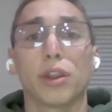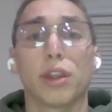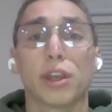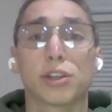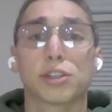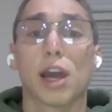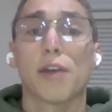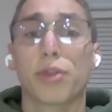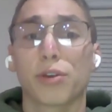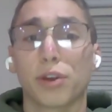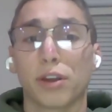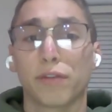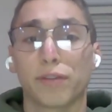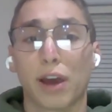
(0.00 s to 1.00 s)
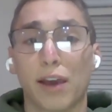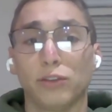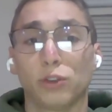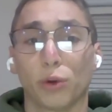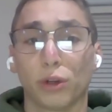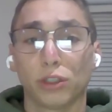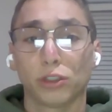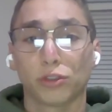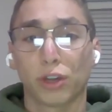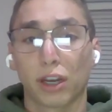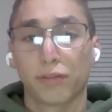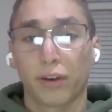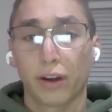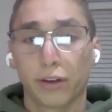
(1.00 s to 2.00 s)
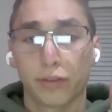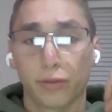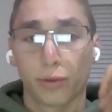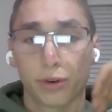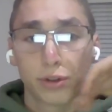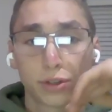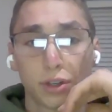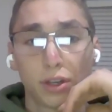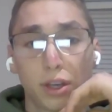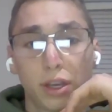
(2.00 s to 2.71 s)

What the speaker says: this F-35 Joint Strike Fighter Force.